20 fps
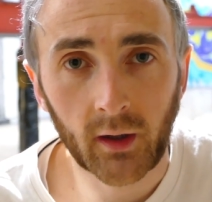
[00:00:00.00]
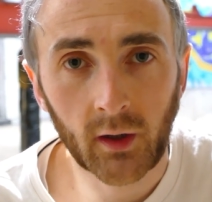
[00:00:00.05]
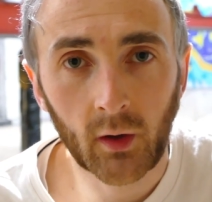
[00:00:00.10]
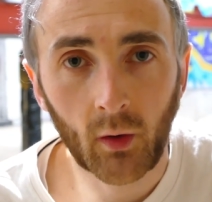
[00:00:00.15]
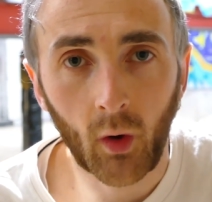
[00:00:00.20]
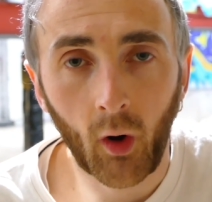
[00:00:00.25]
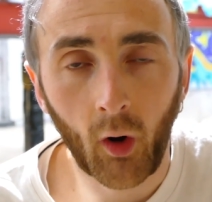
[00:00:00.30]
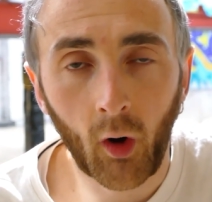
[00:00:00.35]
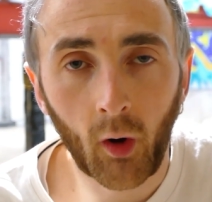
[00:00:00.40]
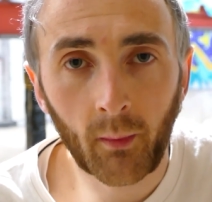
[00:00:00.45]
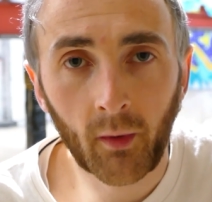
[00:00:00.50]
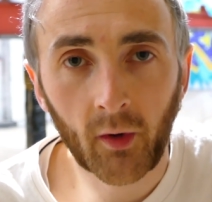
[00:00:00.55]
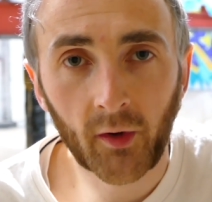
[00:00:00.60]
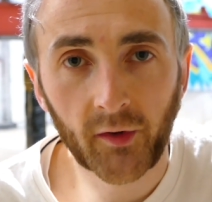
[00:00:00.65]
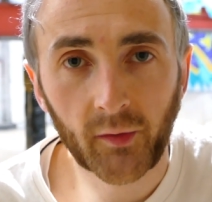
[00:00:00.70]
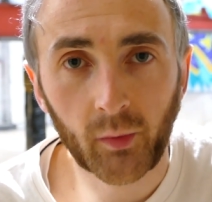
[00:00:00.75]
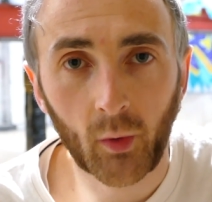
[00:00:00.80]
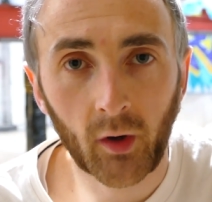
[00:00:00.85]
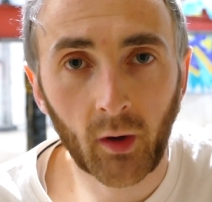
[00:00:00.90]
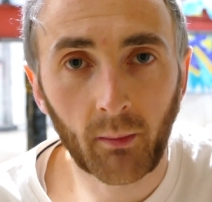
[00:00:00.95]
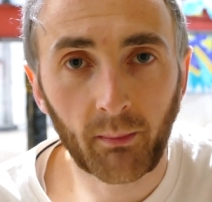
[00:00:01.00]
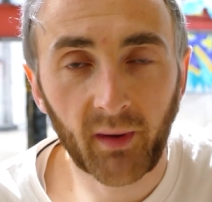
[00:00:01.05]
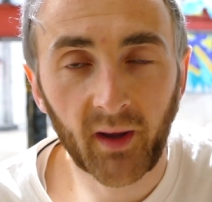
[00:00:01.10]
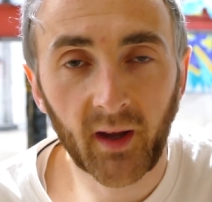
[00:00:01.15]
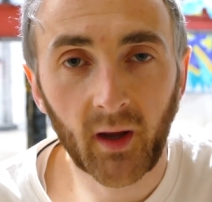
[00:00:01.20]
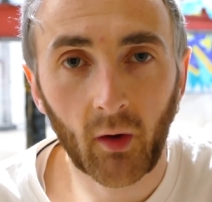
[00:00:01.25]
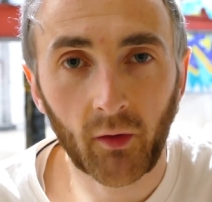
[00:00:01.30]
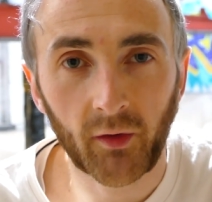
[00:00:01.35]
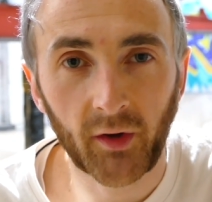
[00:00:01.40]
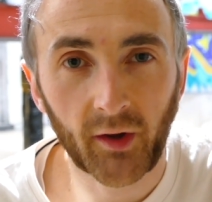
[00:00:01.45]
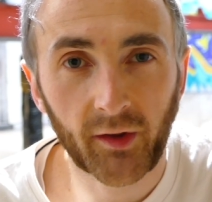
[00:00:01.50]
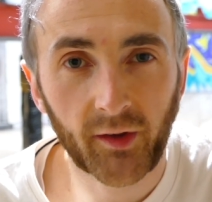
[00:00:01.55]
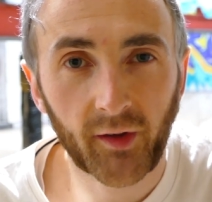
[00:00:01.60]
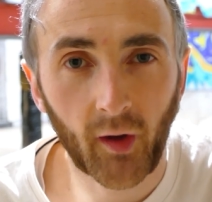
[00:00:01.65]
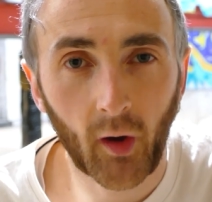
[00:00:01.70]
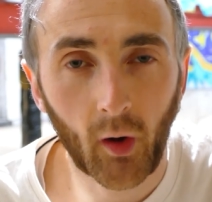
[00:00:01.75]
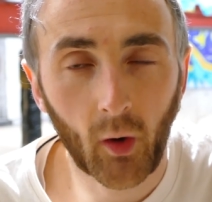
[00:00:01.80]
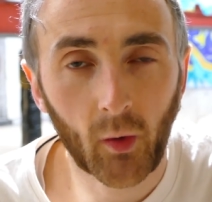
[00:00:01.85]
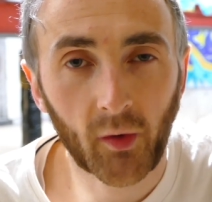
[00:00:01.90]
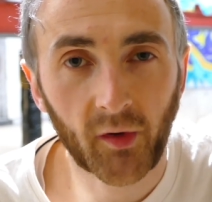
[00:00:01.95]
you almost want to be on your
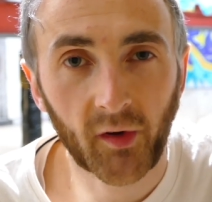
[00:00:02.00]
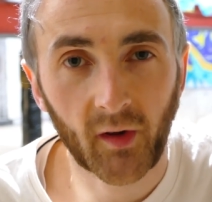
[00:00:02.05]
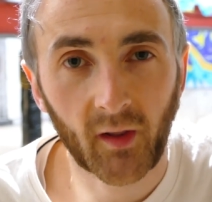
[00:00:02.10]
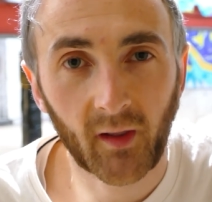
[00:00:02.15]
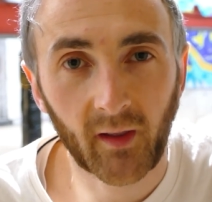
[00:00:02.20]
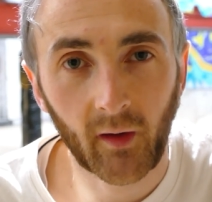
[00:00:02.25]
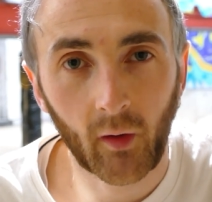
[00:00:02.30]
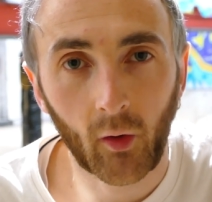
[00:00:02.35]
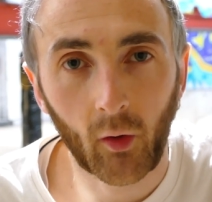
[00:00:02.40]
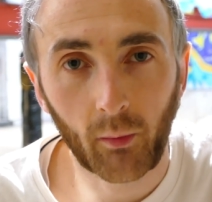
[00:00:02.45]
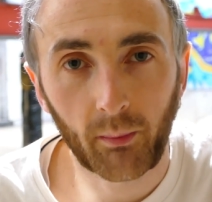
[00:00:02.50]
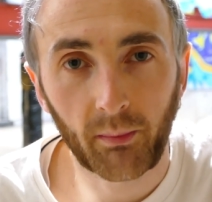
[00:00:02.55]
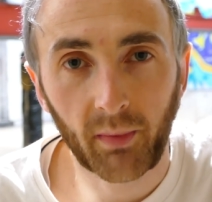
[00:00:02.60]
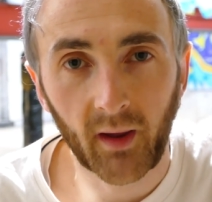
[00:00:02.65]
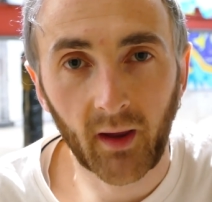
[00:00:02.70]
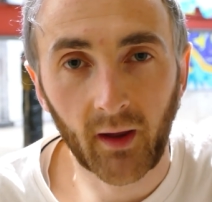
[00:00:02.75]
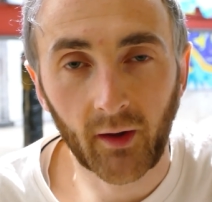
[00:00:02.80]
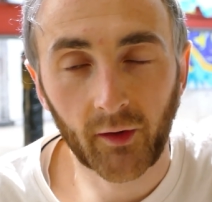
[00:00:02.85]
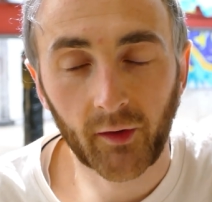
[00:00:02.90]
toes a little bit,